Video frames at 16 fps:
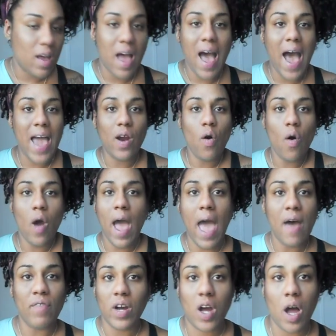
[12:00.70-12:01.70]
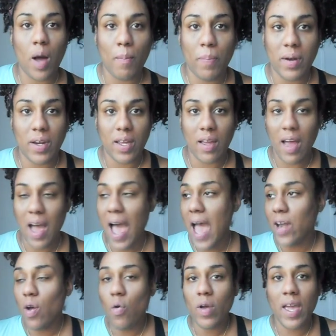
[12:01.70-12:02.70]
I don't have a company.
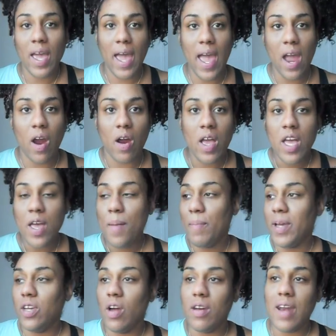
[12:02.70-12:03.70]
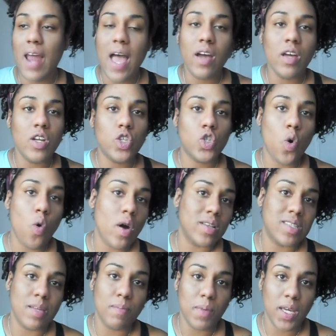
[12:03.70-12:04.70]
I don't care. But you're not going to
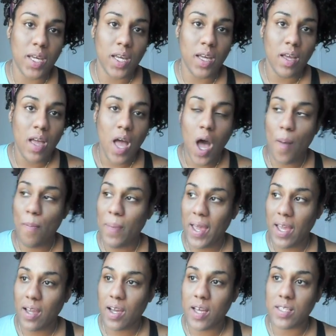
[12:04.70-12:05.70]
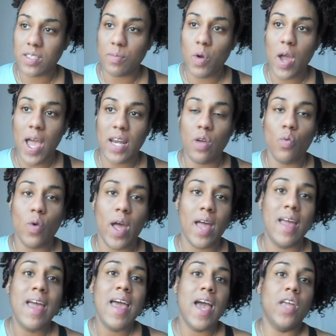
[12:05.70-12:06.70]
talk to me, a paying customer
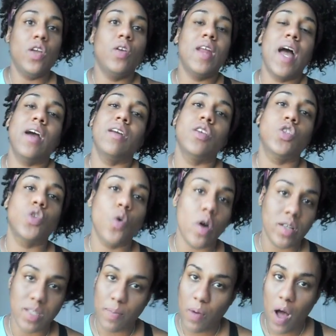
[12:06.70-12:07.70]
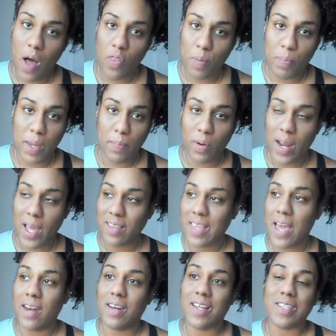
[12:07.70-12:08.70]
anyway, and you're not going to talk to other people like
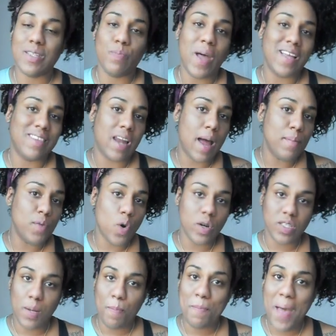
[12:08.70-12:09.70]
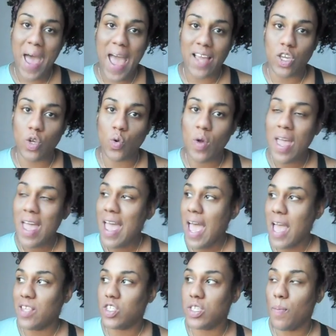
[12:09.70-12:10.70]
that and expect that I'm going to back you
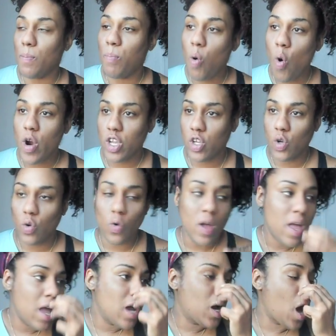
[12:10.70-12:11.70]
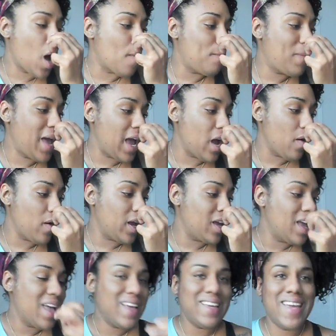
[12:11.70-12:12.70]
and support you. Comparing
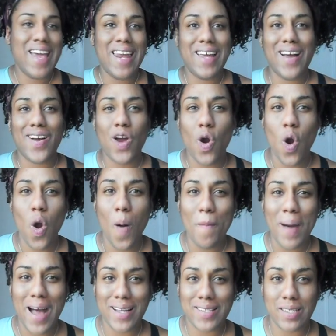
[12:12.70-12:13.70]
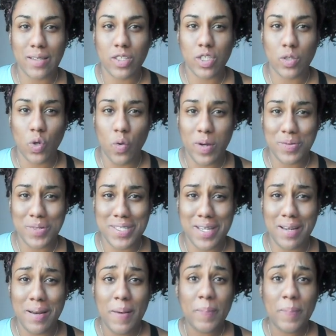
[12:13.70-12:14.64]
getting a curlBox subscription